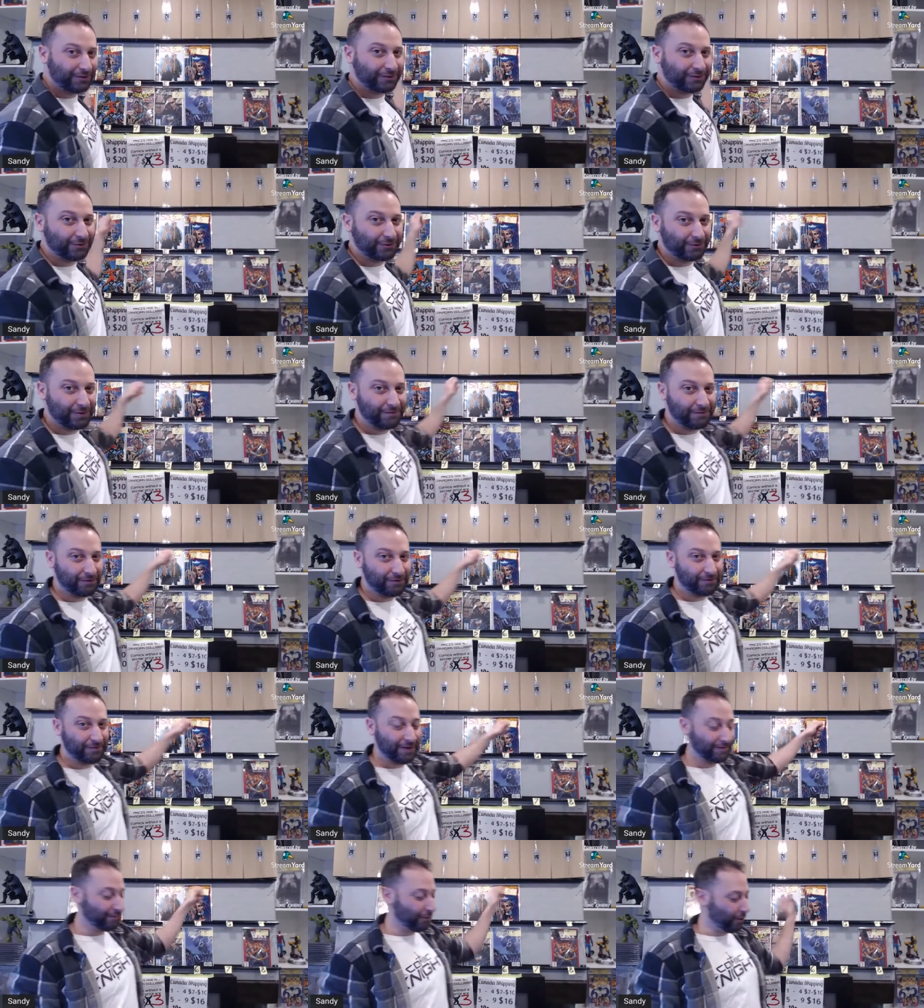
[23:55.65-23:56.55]
two, three, four,
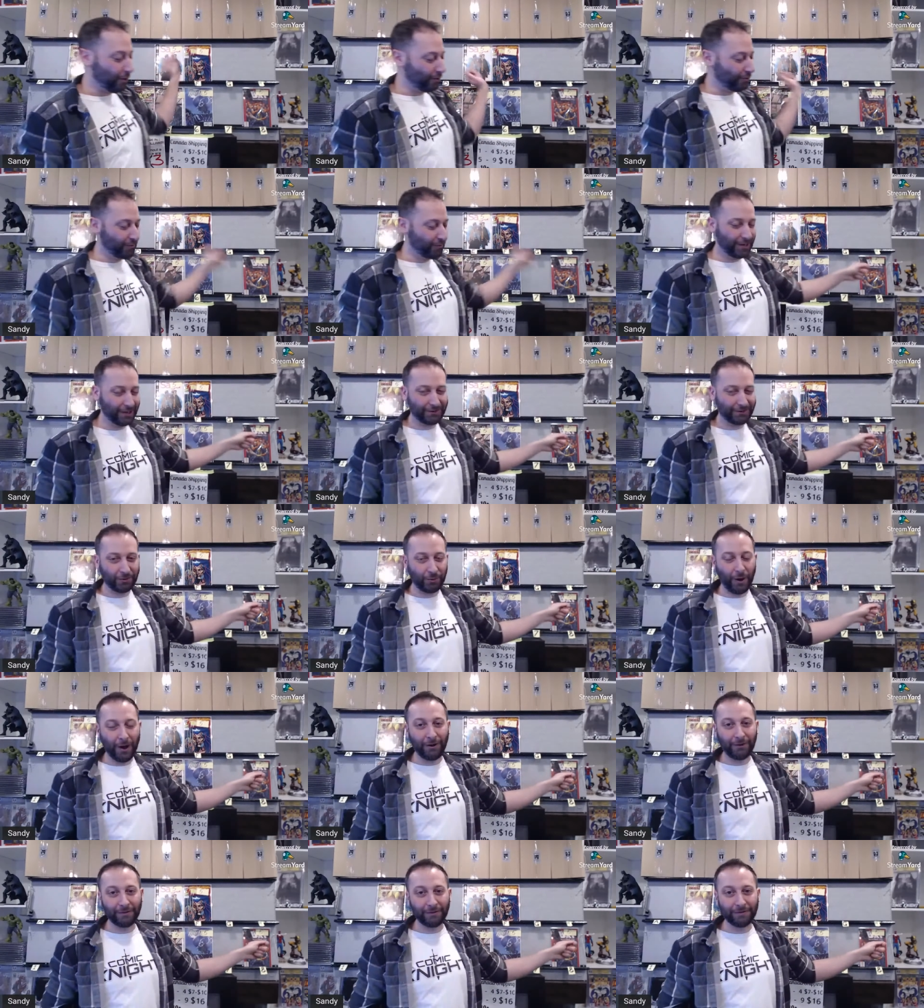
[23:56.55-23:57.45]
five, all the way to
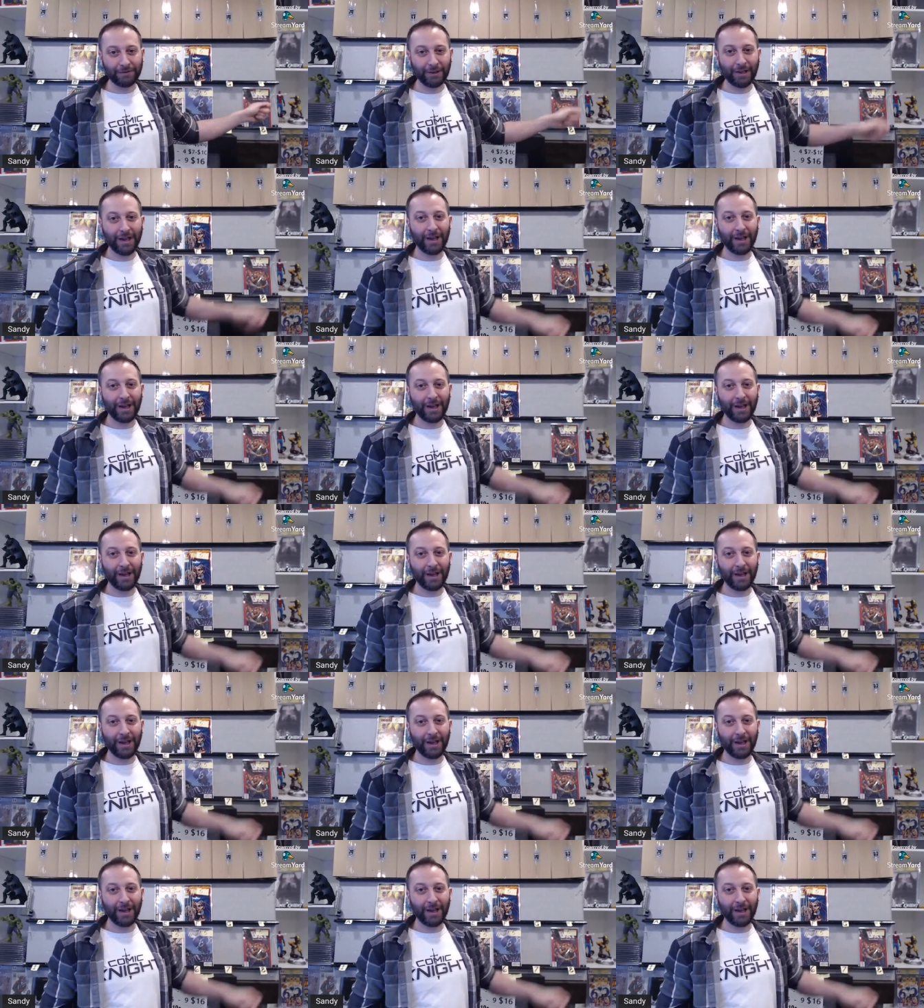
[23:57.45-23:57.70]
12.